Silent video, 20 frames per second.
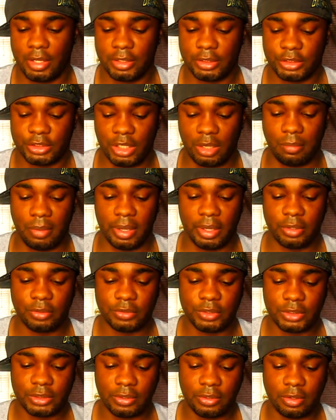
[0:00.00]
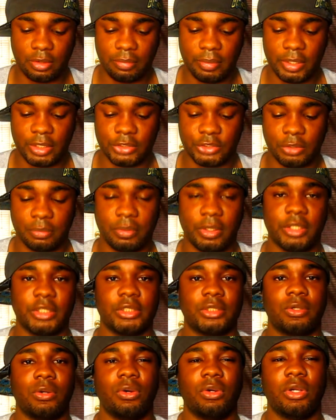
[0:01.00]
Shawn Michaels is going to be in Triple
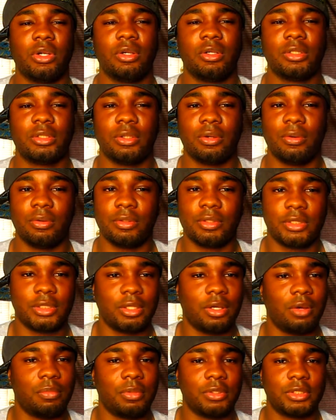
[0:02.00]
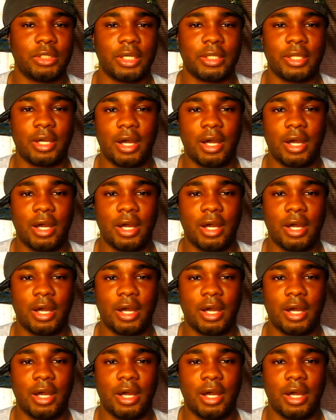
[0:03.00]
H's corner, so it's almost like the